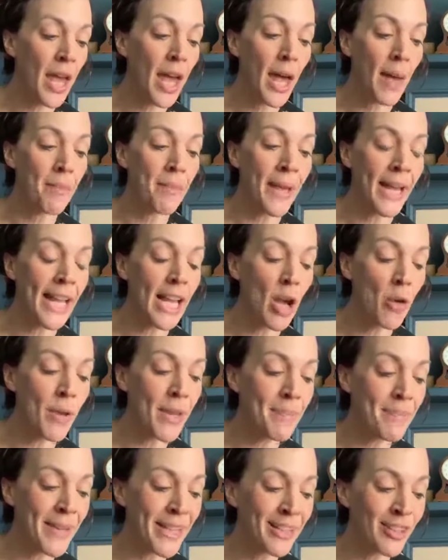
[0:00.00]
a pillowy
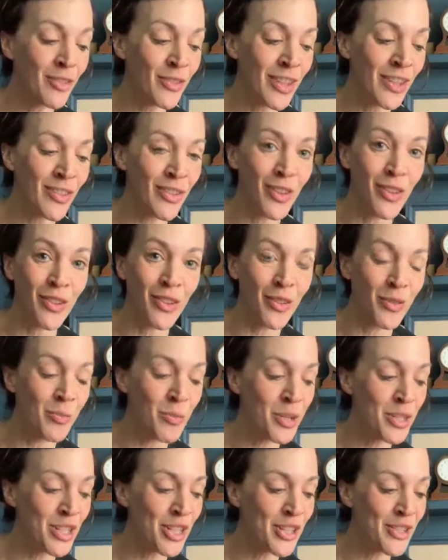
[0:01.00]
middle distance of
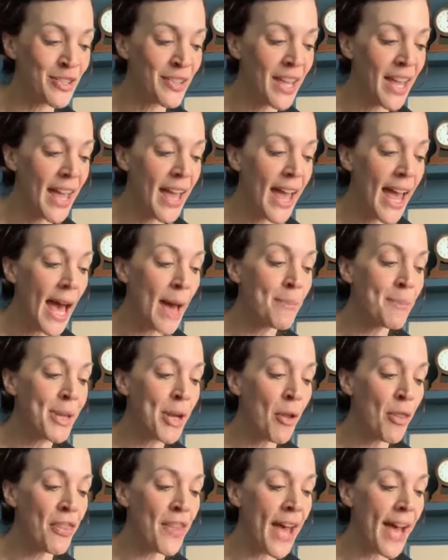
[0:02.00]
woodland, and
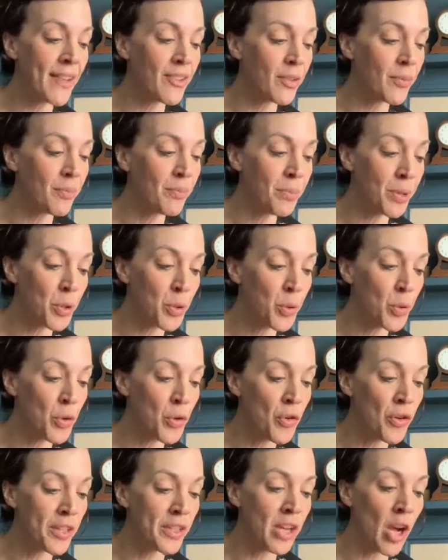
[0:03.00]
beyond that,
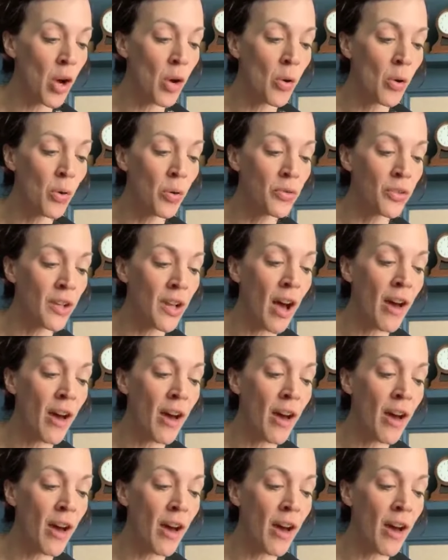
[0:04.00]
pure and cold and